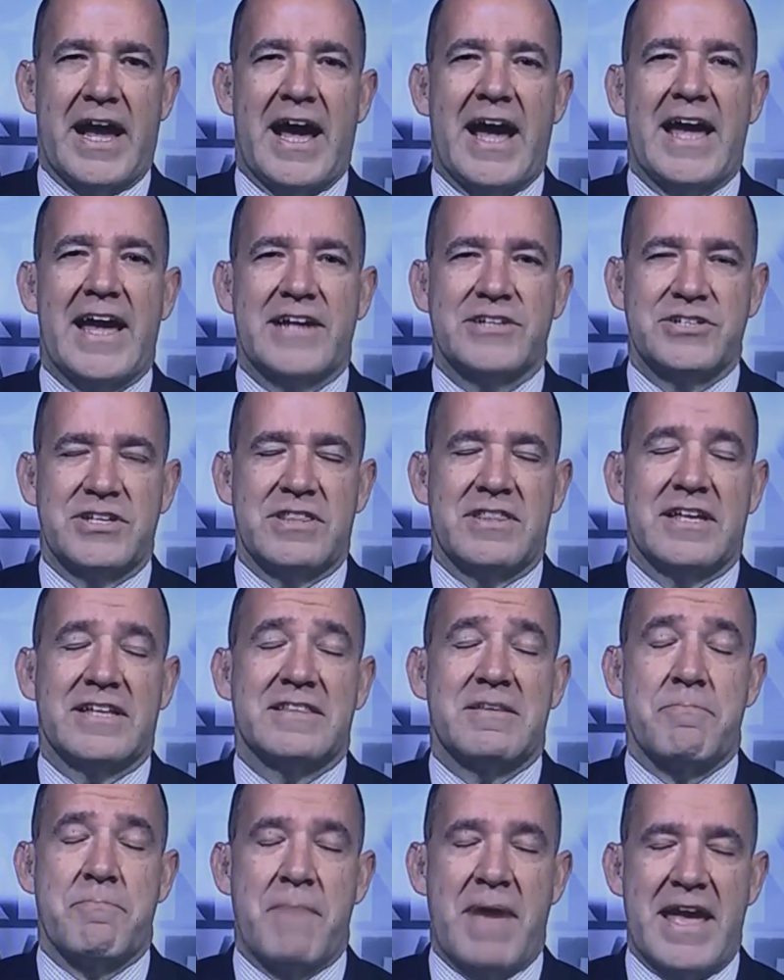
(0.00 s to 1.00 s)
I actually think
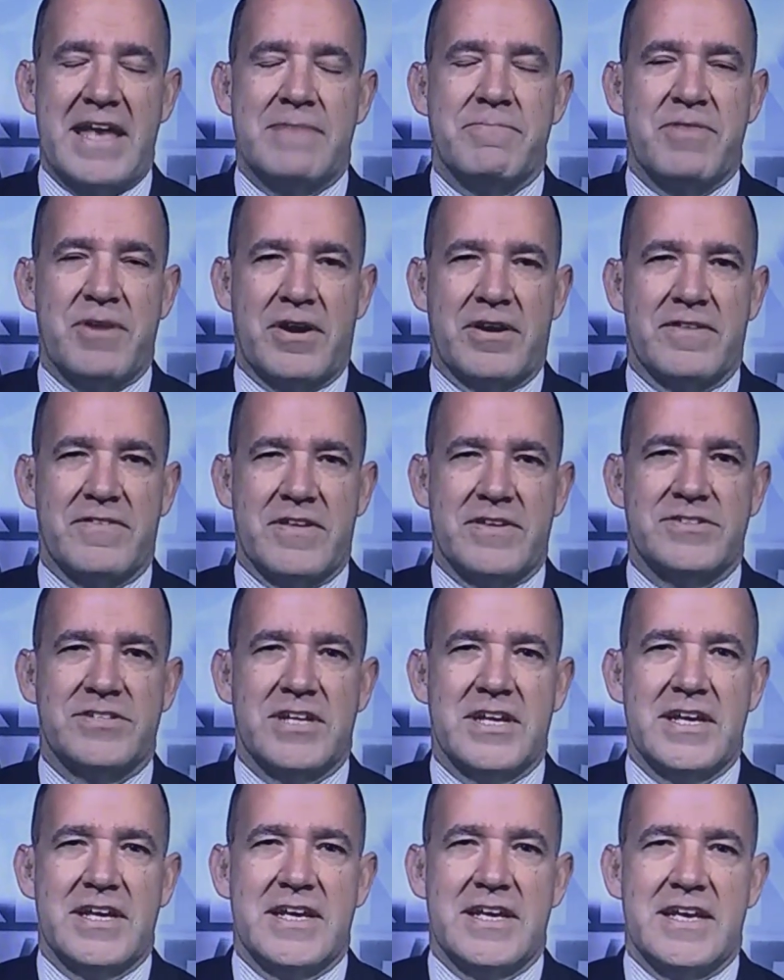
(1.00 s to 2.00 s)
the main part of this
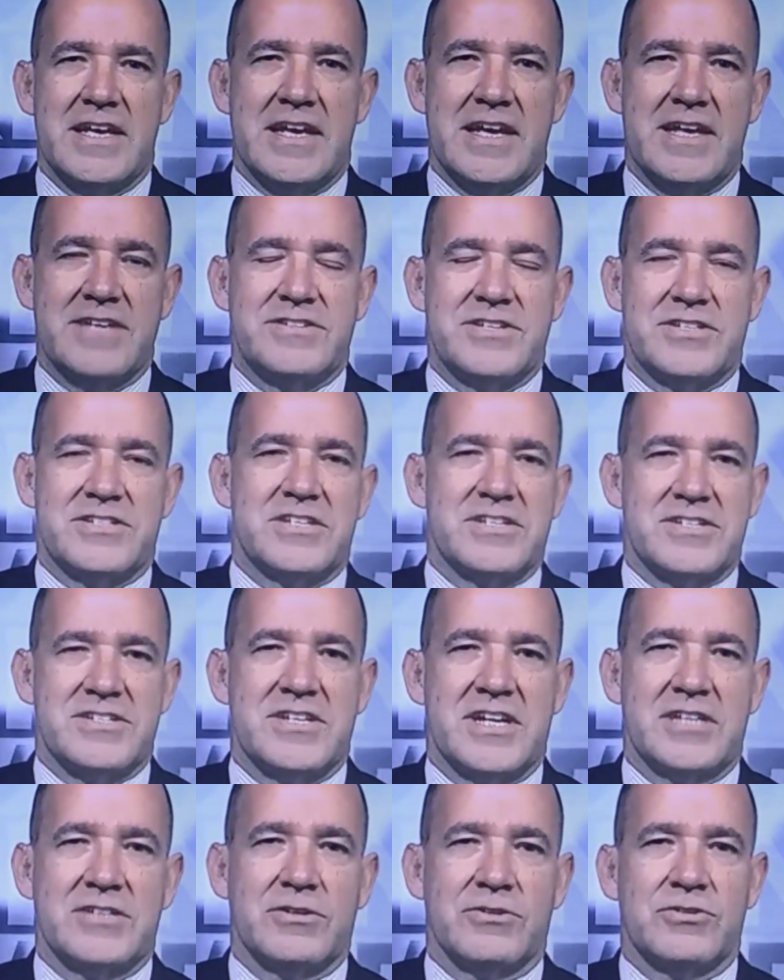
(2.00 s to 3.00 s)
is it's a
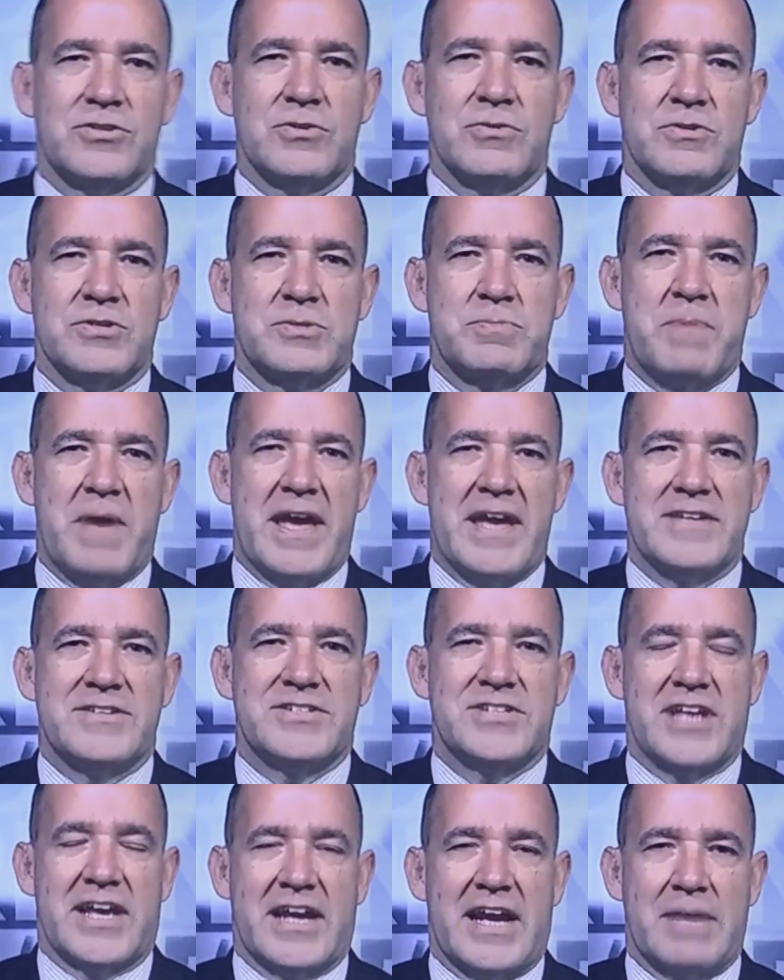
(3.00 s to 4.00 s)
signal to his
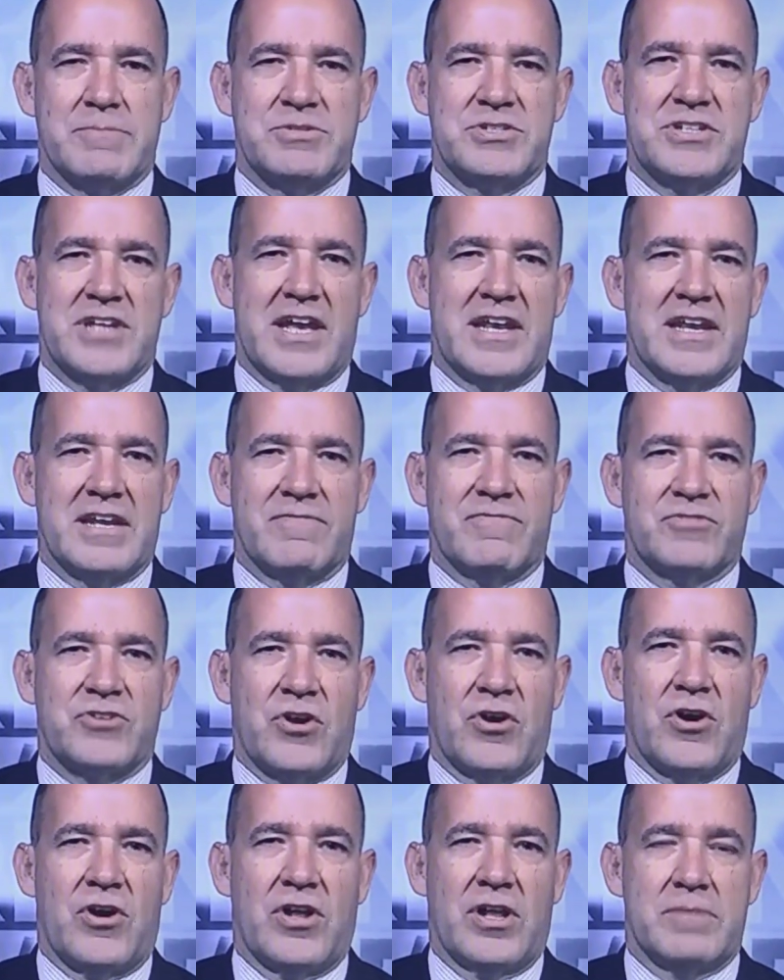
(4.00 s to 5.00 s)
base saying, I'm standing
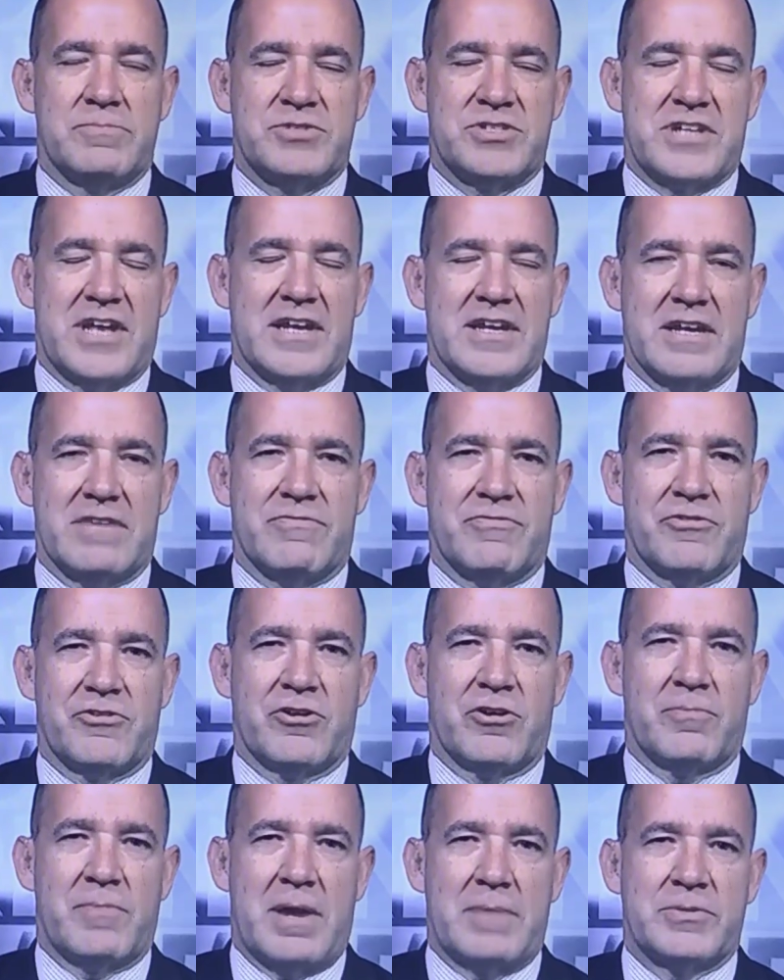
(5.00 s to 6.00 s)
tall, I'm standing
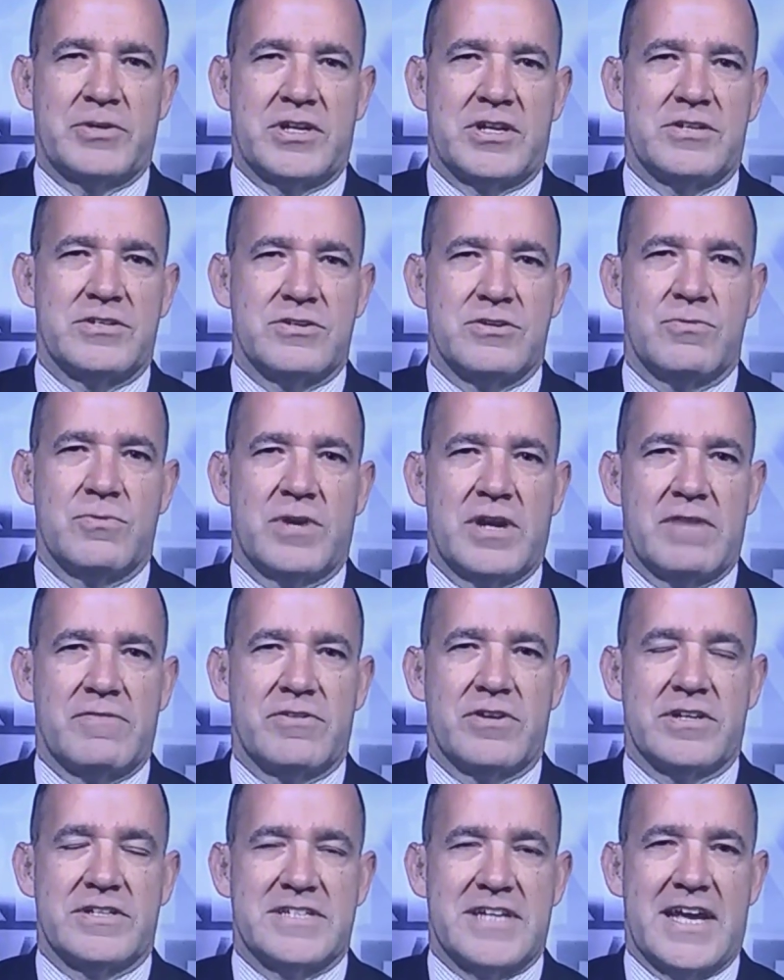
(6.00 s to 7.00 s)
firm, I'm going to do
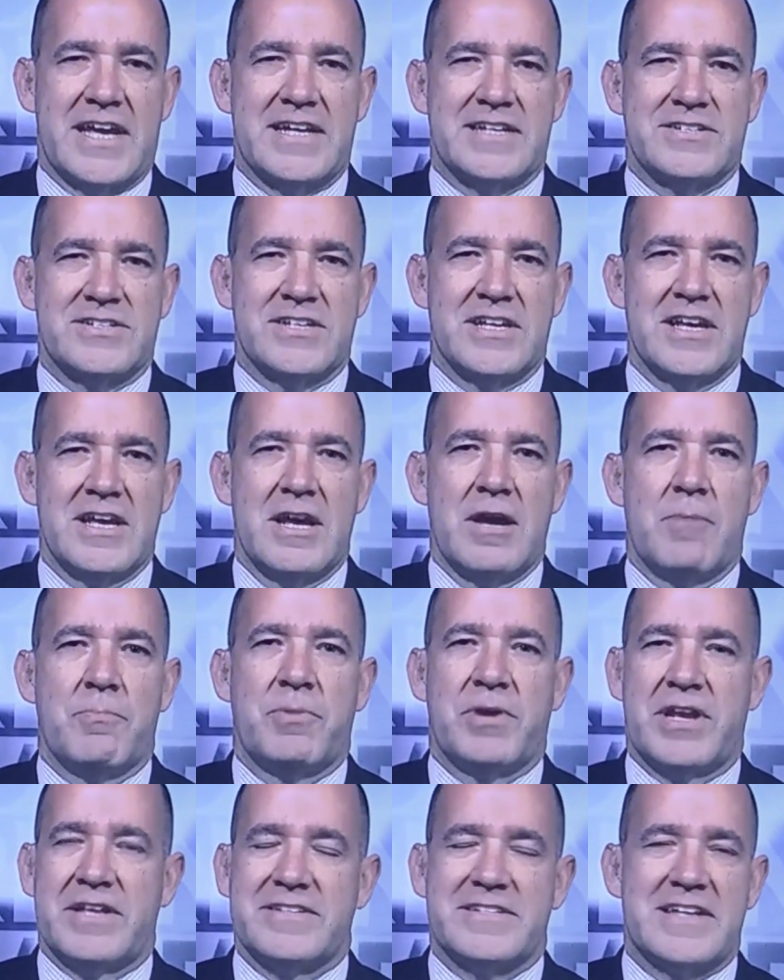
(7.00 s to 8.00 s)
whatever it takes.
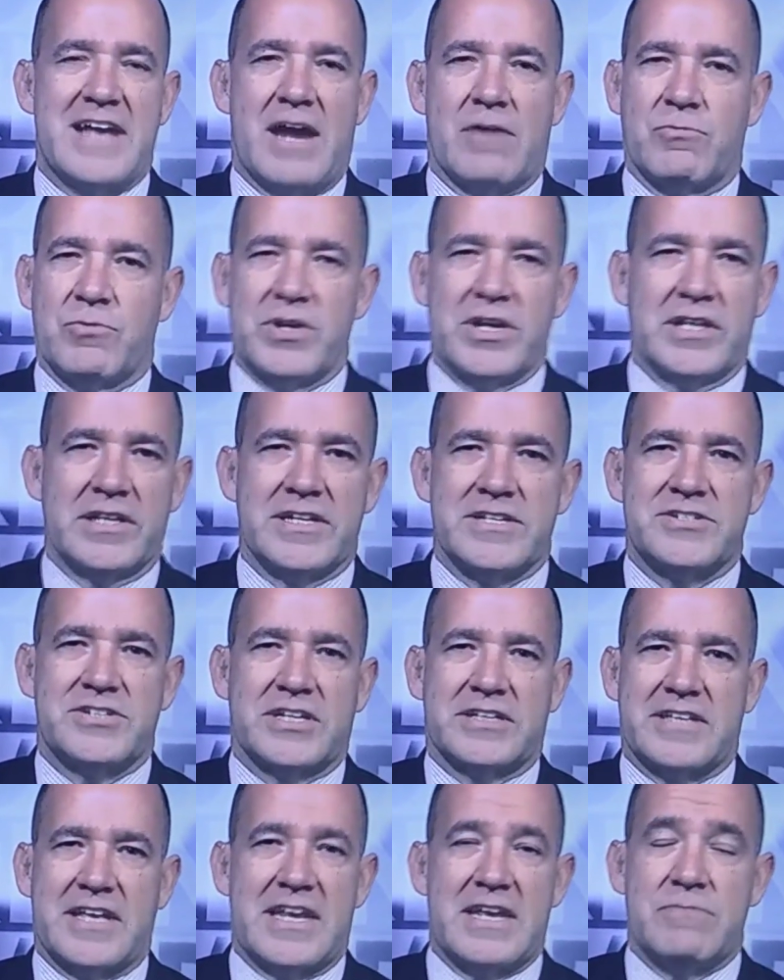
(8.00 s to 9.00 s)
But it's not
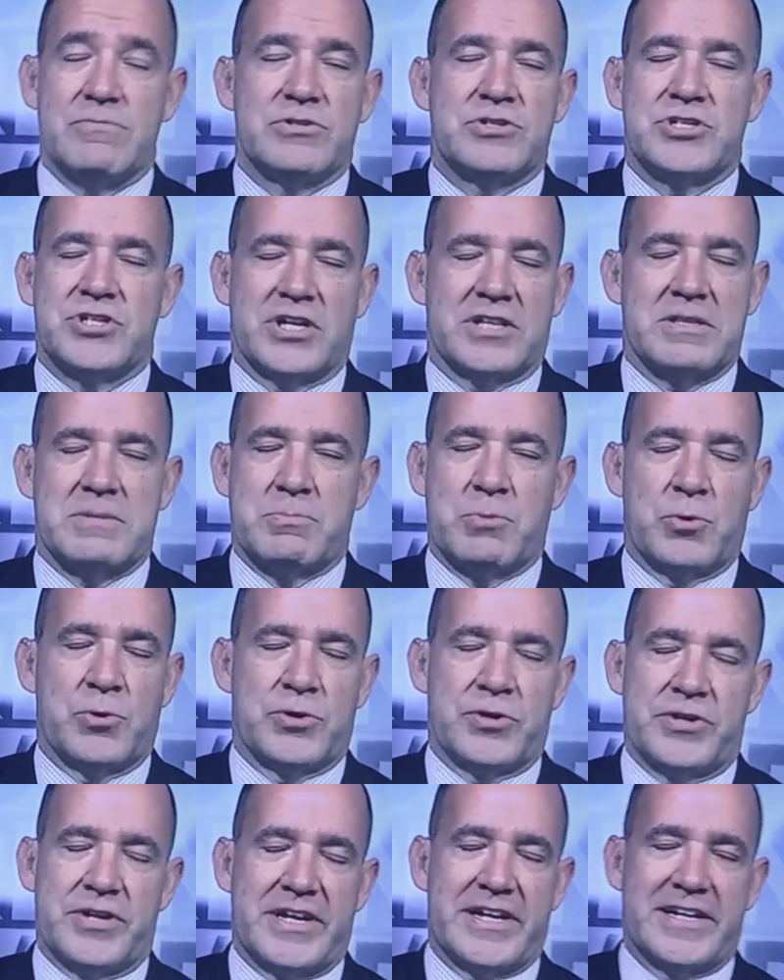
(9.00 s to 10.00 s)
realistic that he would shut the
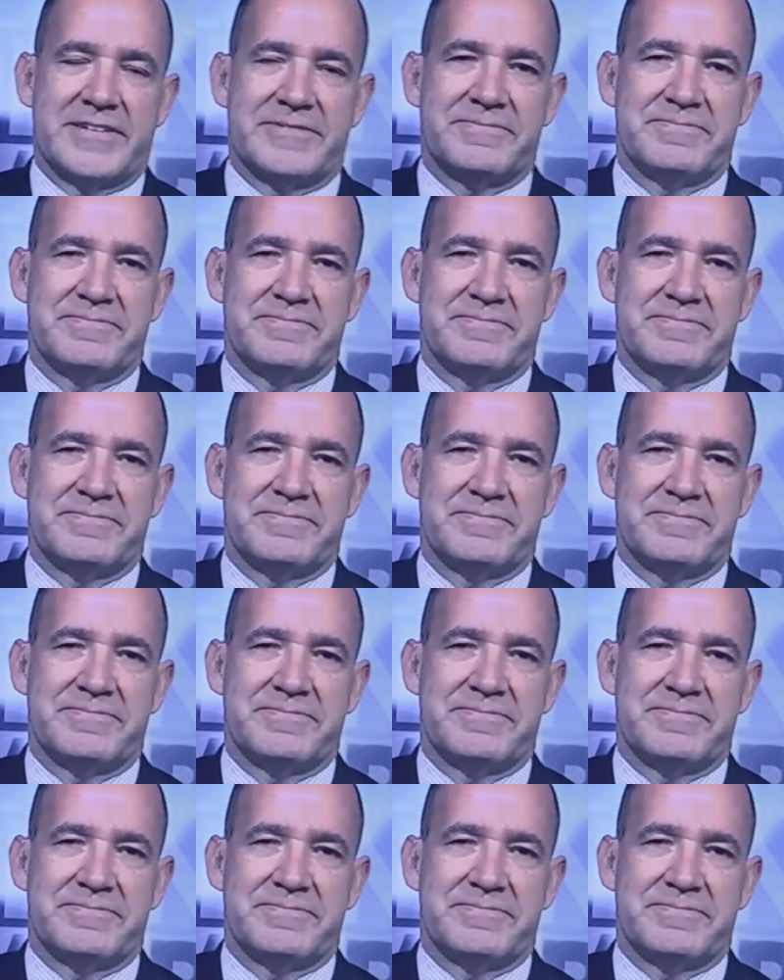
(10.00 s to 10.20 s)
border down.